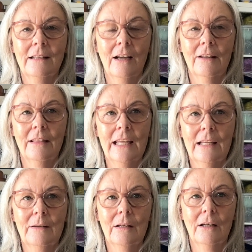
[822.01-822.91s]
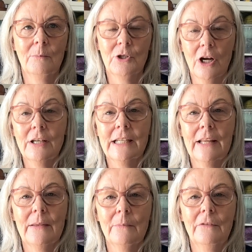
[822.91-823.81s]
I think I'm trying to
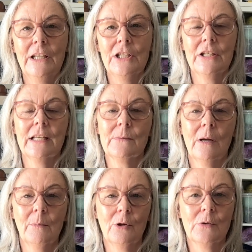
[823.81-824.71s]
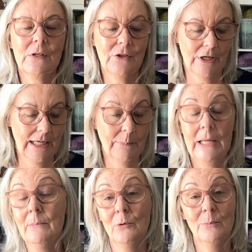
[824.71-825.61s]
get them finished, and that's why I'm concentrating,
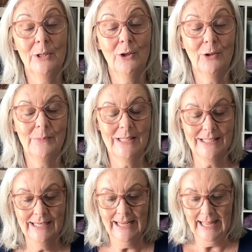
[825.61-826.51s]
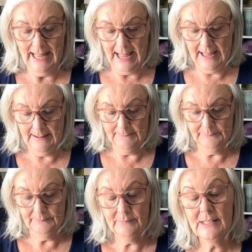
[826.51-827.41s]
being more monogamous.
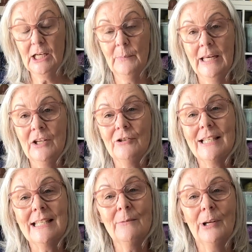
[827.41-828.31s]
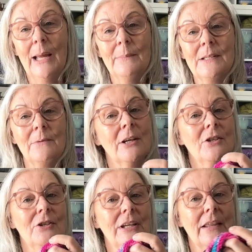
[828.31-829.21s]
So it'll be interesting what happens when I
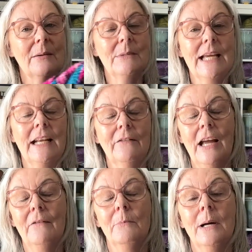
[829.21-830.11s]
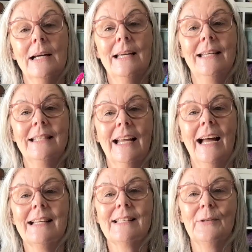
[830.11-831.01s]
do get them down, if I have a Maya to
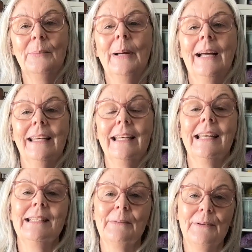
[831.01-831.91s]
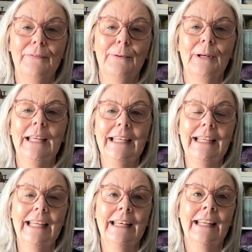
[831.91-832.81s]
cast on party and end up with 14
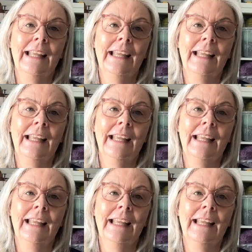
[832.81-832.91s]
again.